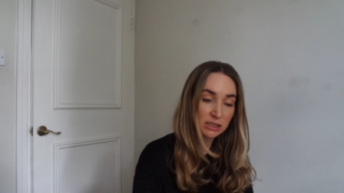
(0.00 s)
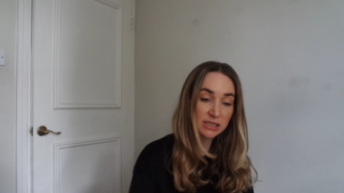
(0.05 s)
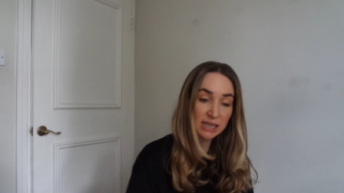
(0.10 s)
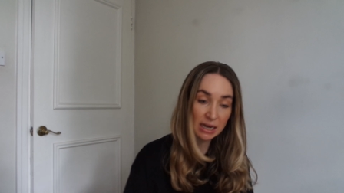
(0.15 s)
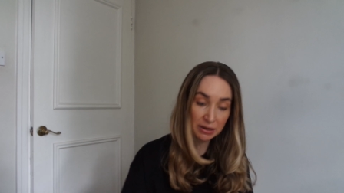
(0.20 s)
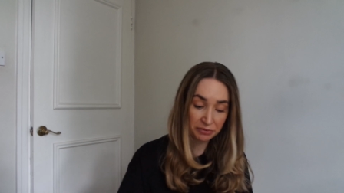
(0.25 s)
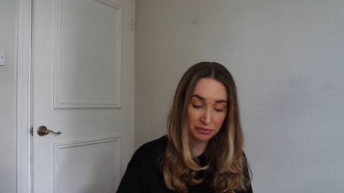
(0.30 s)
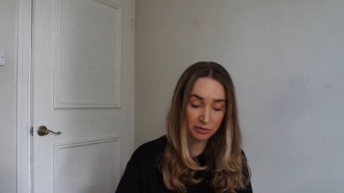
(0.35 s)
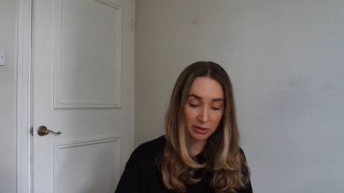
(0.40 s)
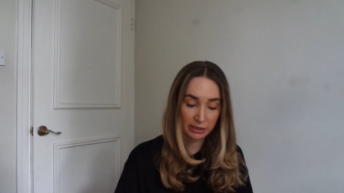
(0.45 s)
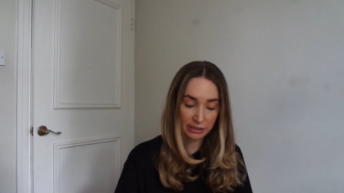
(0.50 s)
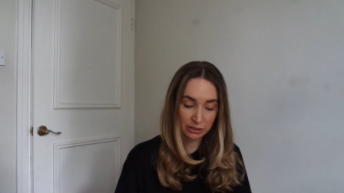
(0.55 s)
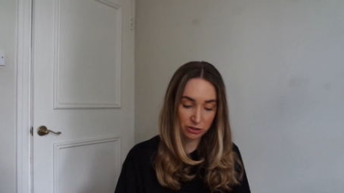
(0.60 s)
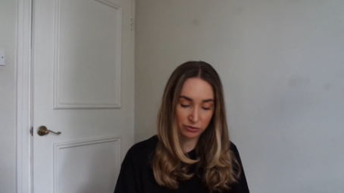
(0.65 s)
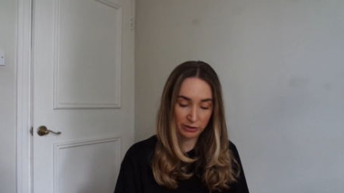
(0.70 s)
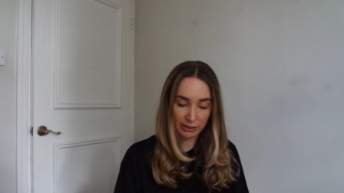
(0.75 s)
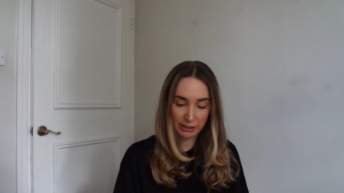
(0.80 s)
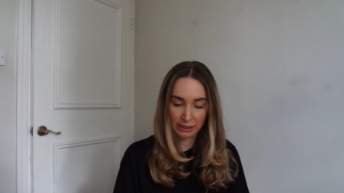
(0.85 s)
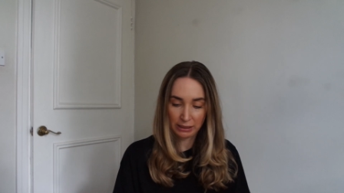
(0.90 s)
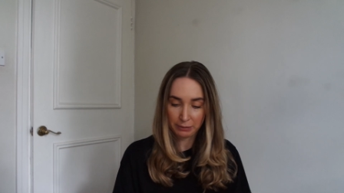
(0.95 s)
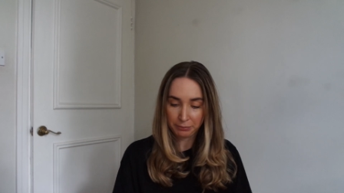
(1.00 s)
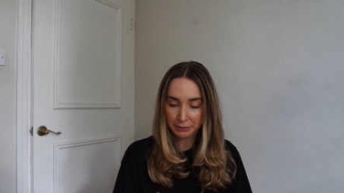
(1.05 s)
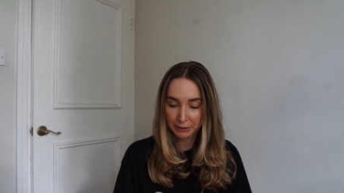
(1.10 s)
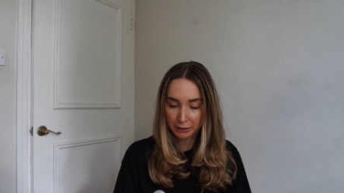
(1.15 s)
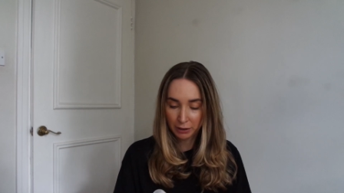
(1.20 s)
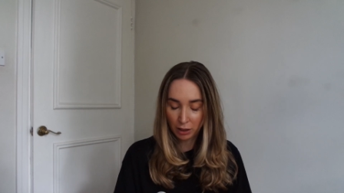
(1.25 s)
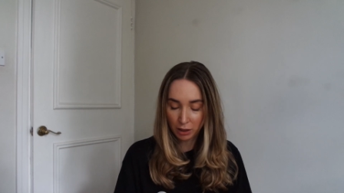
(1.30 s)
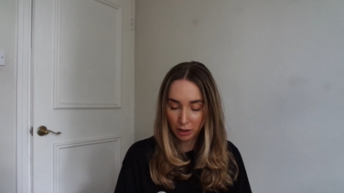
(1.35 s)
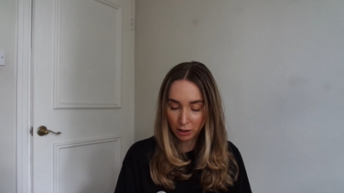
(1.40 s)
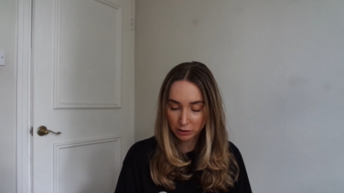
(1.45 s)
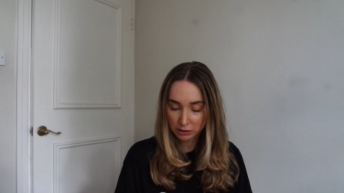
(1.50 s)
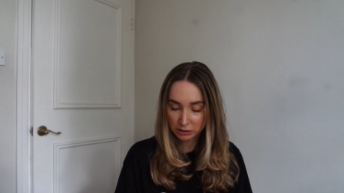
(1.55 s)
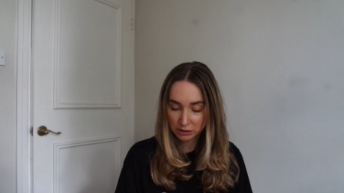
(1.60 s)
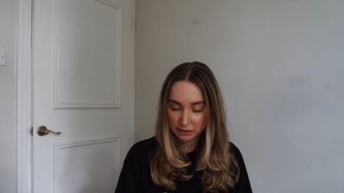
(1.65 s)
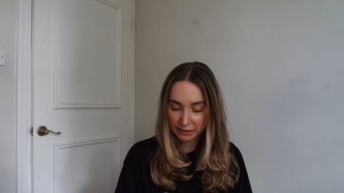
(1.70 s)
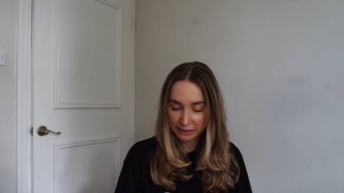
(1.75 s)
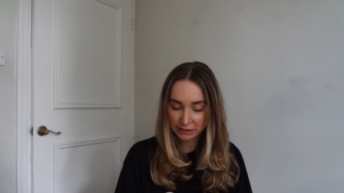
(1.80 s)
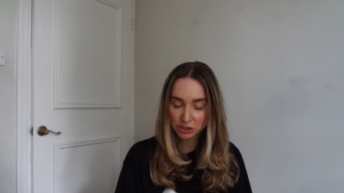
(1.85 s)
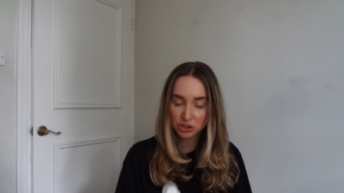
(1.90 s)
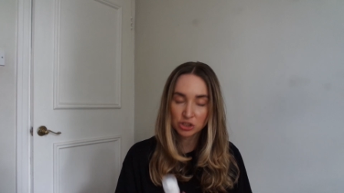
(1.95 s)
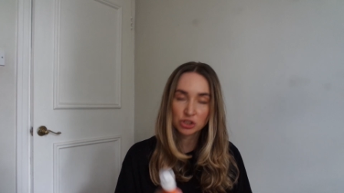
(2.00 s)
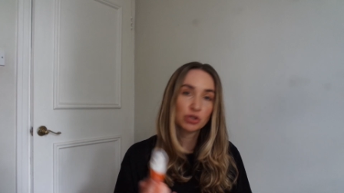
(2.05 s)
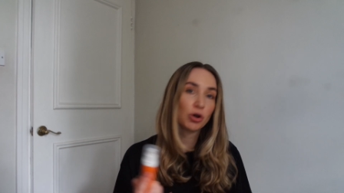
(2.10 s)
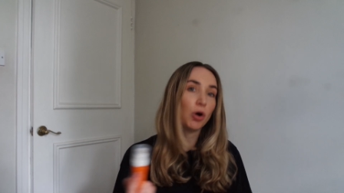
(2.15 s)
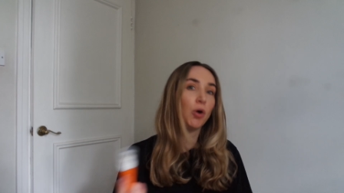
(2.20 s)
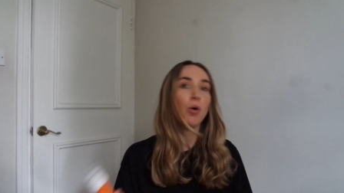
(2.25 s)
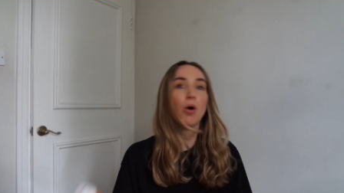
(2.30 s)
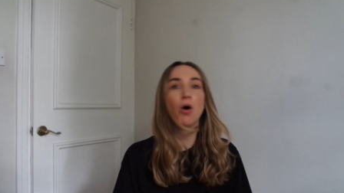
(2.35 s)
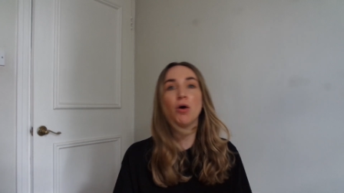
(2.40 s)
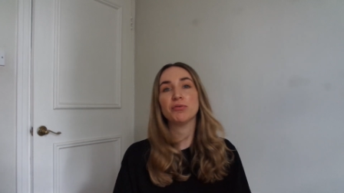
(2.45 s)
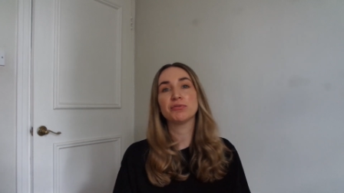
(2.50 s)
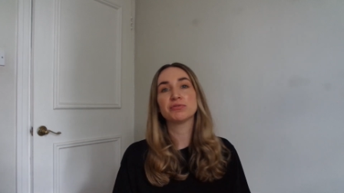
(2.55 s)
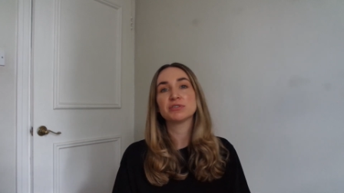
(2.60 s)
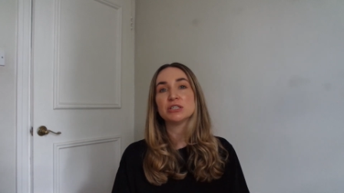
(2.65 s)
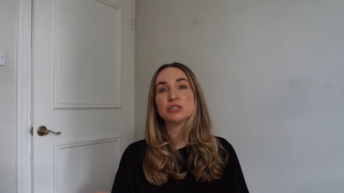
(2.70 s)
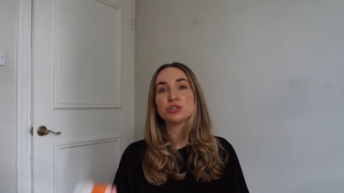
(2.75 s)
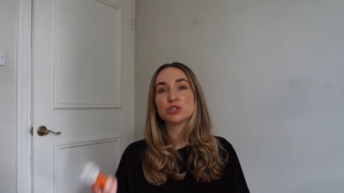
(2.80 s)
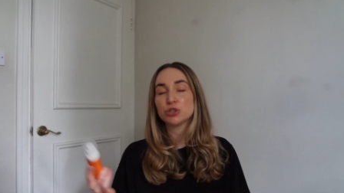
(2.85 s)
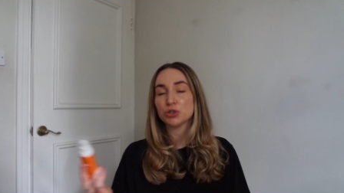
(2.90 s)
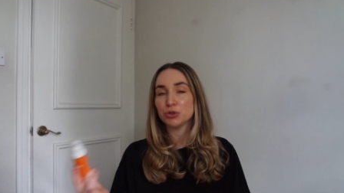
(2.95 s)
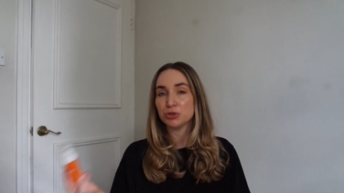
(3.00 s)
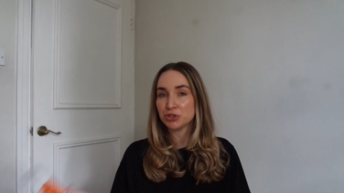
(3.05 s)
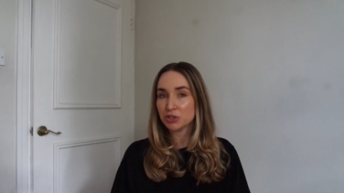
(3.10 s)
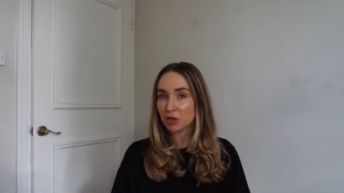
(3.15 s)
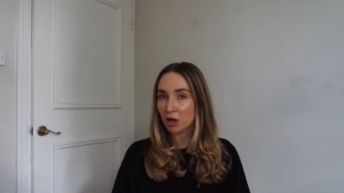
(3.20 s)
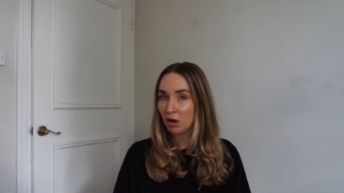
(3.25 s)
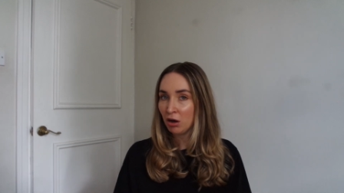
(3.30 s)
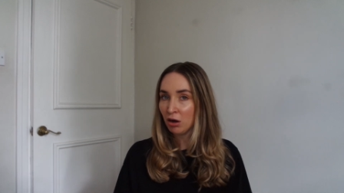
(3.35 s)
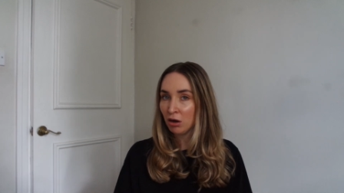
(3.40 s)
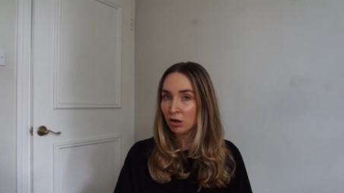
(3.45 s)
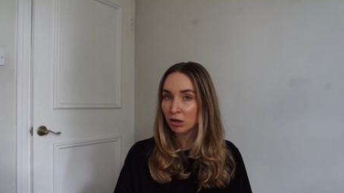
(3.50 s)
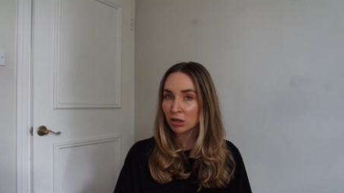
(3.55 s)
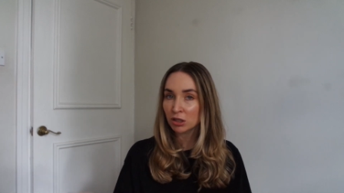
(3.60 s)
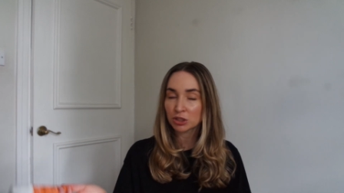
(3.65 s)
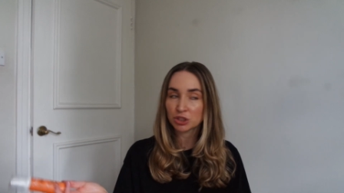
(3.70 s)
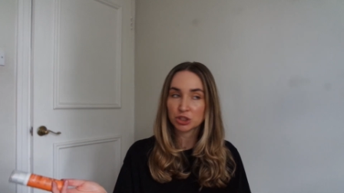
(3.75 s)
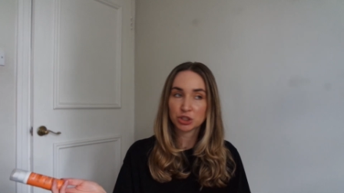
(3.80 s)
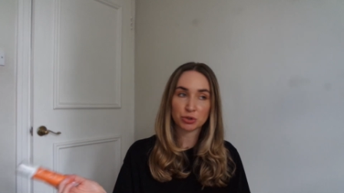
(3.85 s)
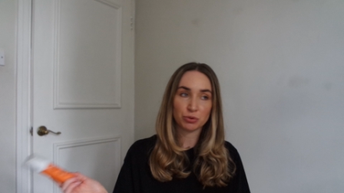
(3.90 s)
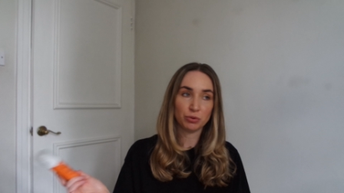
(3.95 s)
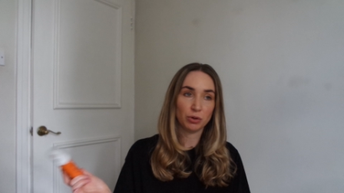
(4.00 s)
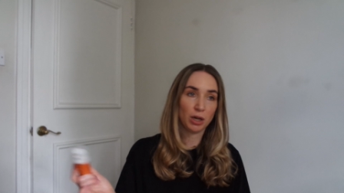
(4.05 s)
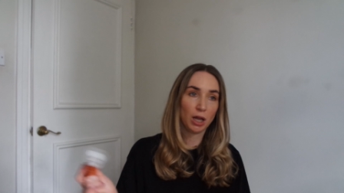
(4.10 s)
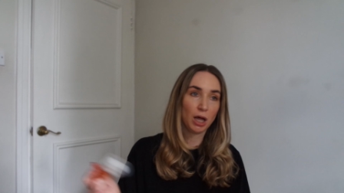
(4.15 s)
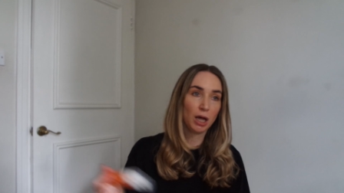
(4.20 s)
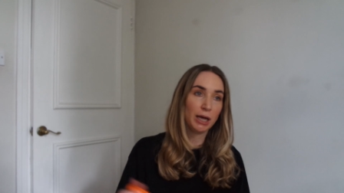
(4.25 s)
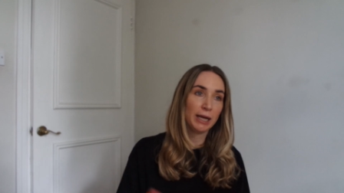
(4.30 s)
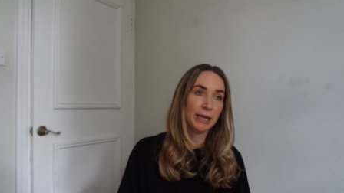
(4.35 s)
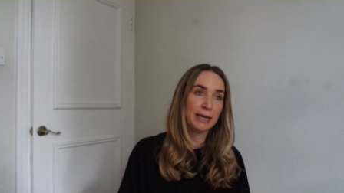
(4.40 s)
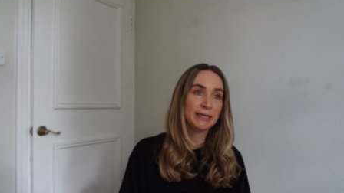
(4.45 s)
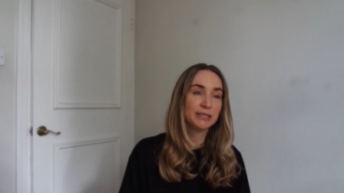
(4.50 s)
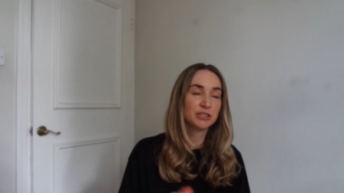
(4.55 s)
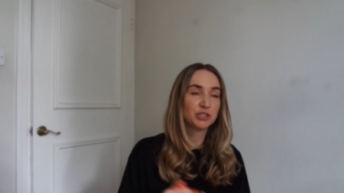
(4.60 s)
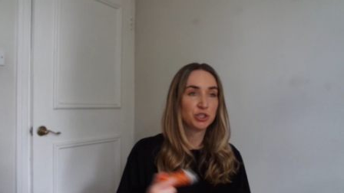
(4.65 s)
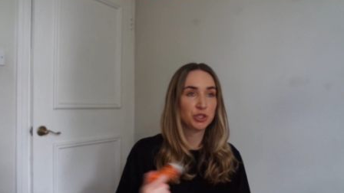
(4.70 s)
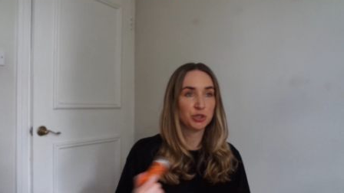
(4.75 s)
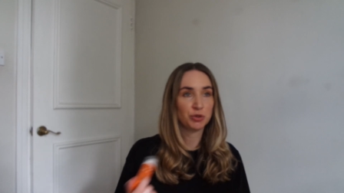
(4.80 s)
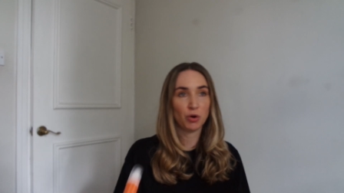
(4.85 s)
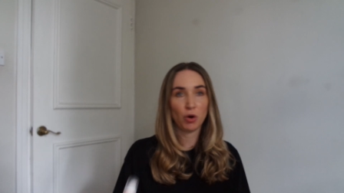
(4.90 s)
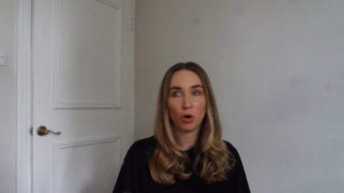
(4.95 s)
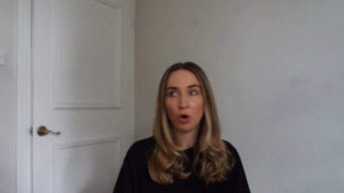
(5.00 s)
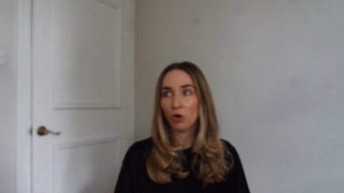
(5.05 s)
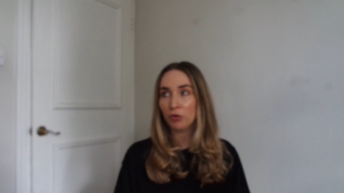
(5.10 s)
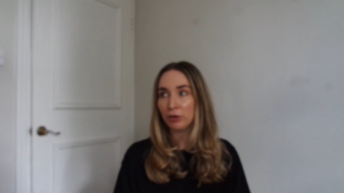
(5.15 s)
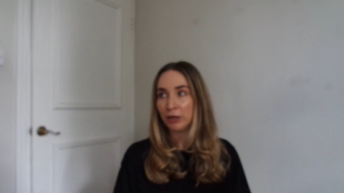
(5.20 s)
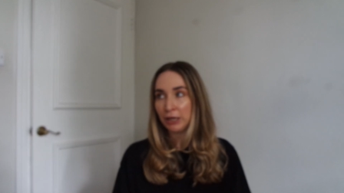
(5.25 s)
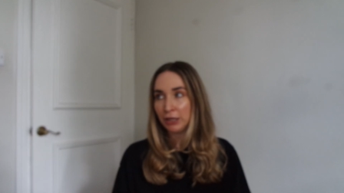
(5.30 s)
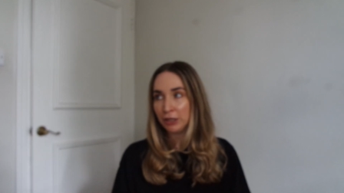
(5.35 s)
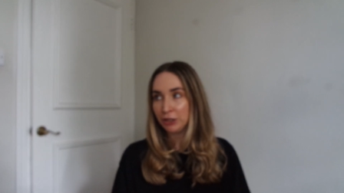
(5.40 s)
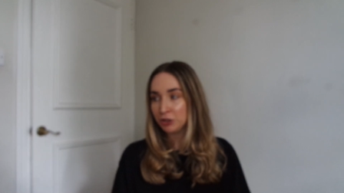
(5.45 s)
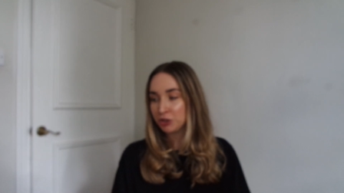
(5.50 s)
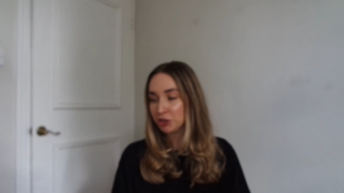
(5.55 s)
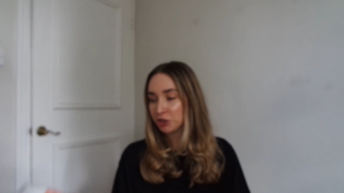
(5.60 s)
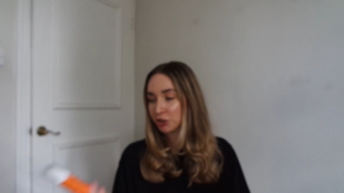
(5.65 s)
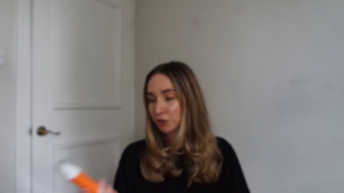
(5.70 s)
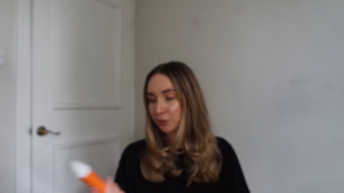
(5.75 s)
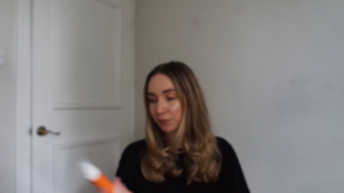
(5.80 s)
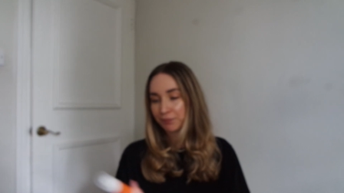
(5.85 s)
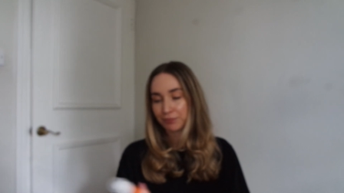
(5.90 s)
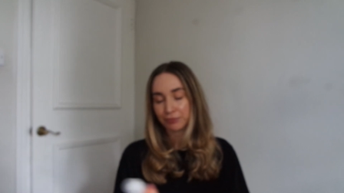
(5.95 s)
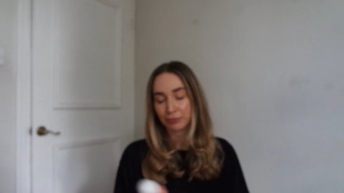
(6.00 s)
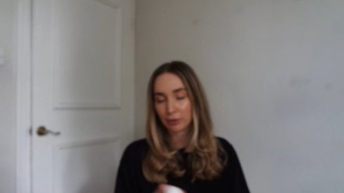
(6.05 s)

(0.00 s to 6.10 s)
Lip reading: Definitely tricky, because it's so often too dark, too light, too orange,